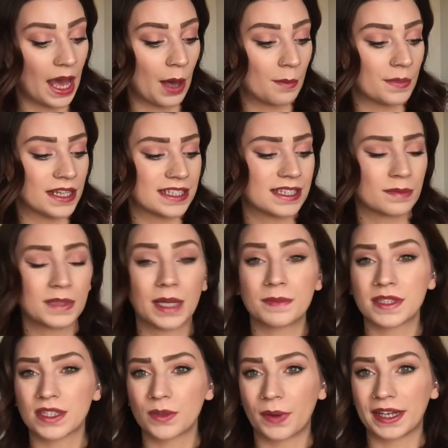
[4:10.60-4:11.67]
And sometimes it's
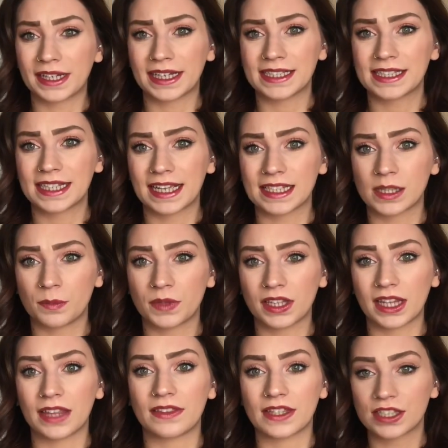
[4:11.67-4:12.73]
quite nice to get something
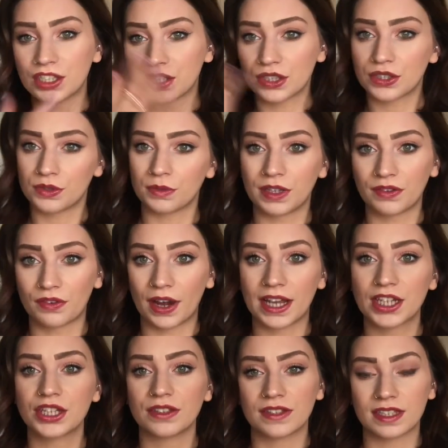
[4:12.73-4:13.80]
like this just to
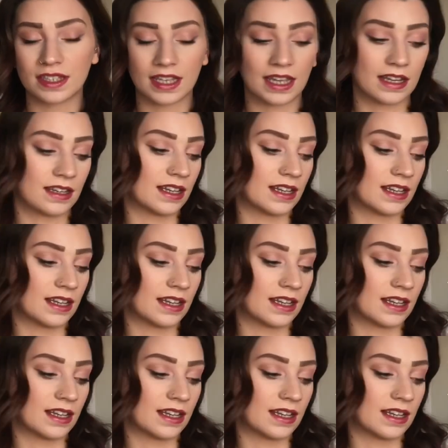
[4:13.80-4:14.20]
refresh the skin